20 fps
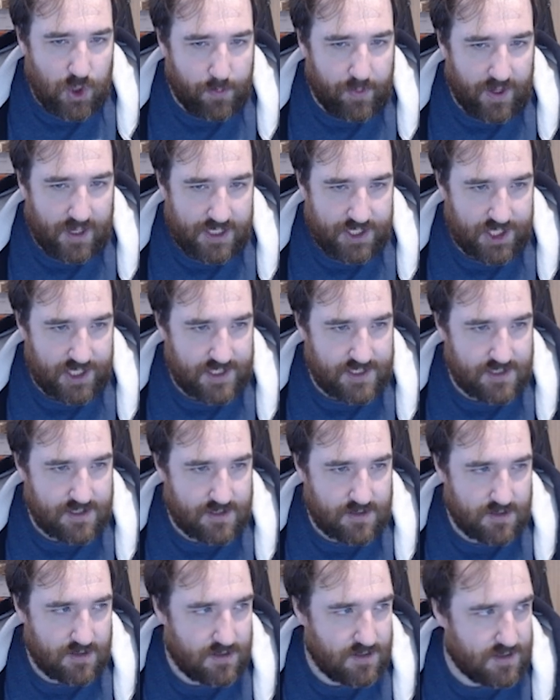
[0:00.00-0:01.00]

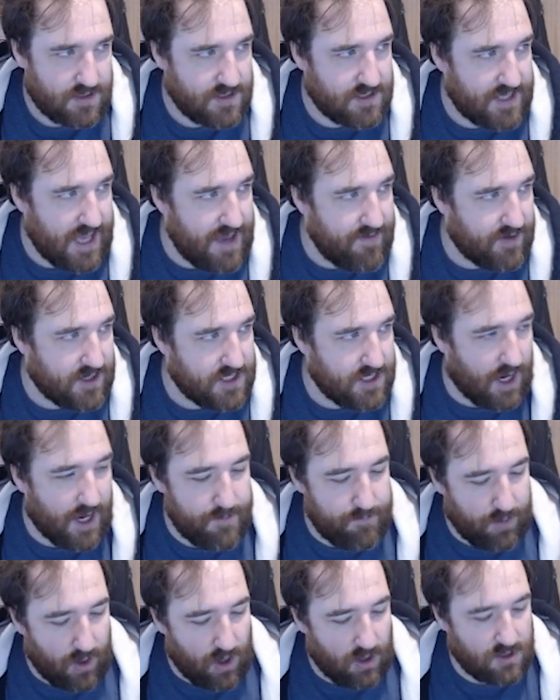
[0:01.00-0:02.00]
purchase, the Skaven
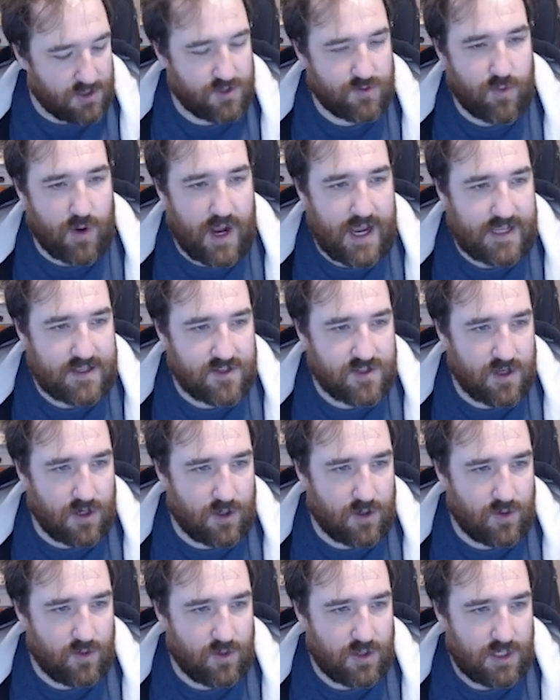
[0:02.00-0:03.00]
Tide box, right?
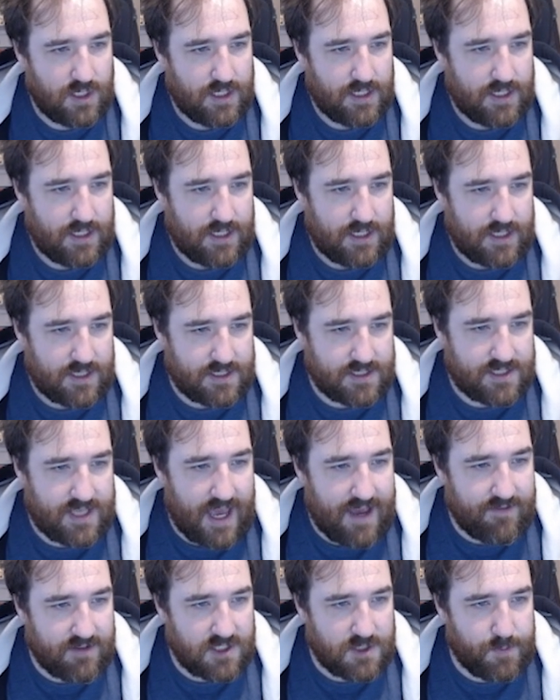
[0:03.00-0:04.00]
So the
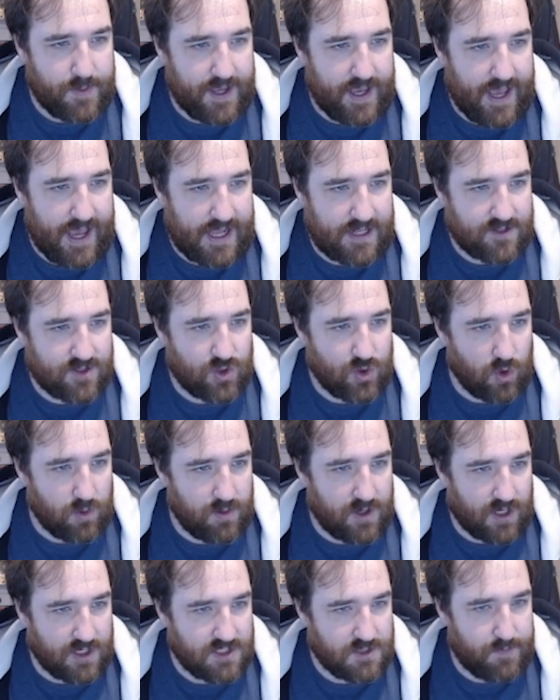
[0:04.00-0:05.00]
Skaven Spearhead,
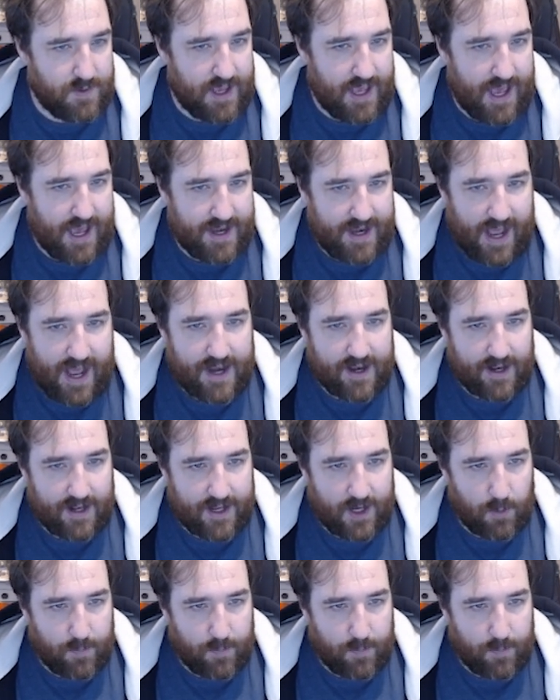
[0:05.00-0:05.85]
Stormcast Spearhead, and a little